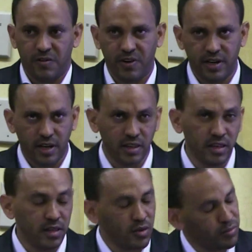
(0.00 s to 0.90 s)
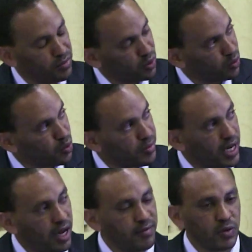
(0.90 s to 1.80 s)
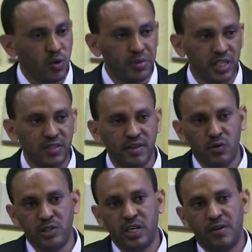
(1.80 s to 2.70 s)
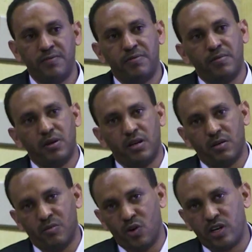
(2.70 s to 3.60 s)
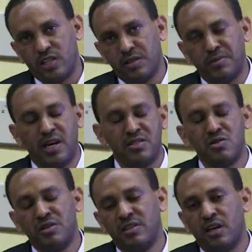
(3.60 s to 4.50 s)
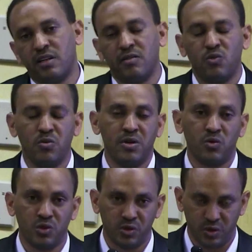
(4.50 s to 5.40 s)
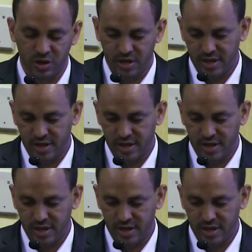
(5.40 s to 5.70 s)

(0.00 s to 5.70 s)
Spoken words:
Finally, the women having comprehensive knowledge have more acceptance attitudes than women with no